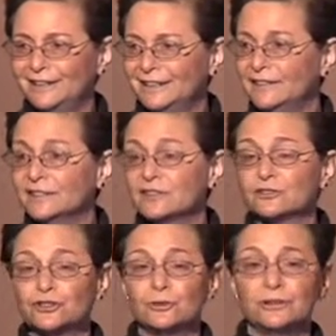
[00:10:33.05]
Again, that's
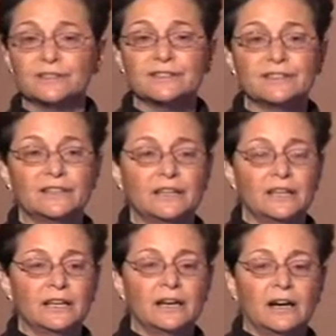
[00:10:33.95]
their choice.
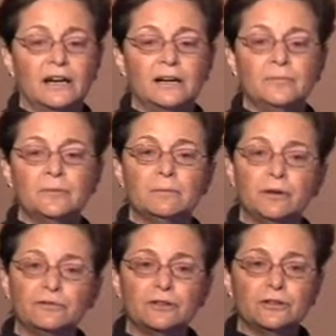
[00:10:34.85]

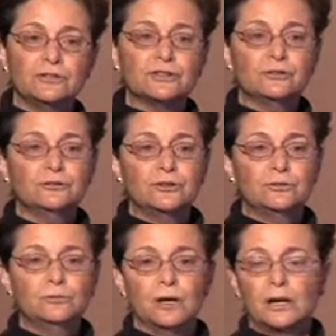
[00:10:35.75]
But for those who
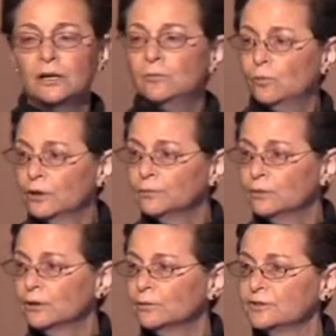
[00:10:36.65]
do want to
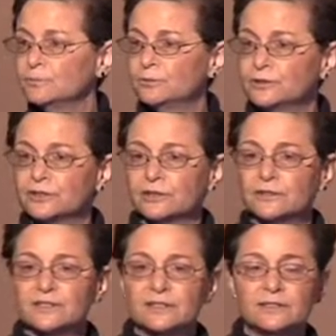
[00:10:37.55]
work with support
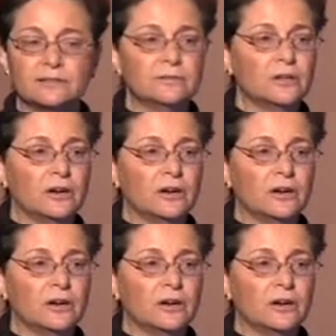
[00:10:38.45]
services,